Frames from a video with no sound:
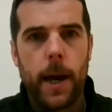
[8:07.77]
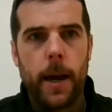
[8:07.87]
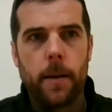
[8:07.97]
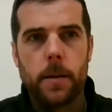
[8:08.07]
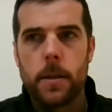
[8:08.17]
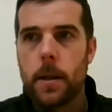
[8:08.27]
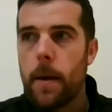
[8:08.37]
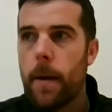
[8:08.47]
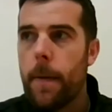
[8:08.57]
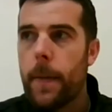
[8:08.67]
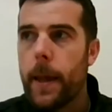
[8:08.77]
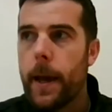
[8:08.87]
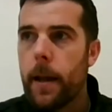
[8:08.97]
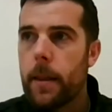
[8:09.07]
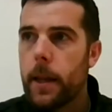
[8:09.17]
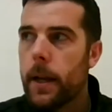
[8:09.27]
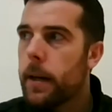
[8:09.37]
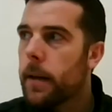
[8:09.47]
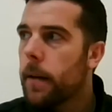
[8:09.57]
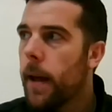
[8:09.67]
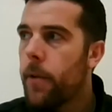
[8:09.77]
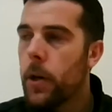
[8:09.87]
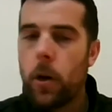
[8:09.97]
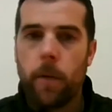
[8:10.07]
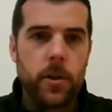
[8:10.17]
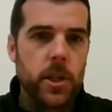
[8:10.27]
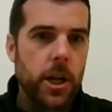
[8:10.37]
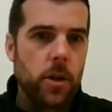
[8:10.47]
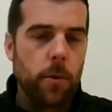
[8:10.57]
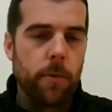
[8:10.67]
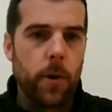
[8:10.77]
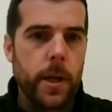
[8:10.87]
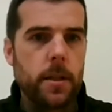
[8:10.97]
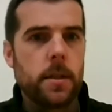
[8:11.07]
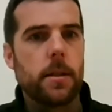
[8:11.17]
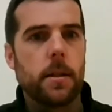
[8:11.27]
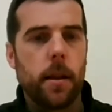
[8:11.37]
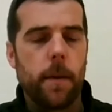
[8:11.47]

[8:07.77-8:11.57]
and I think having a conversation with Reece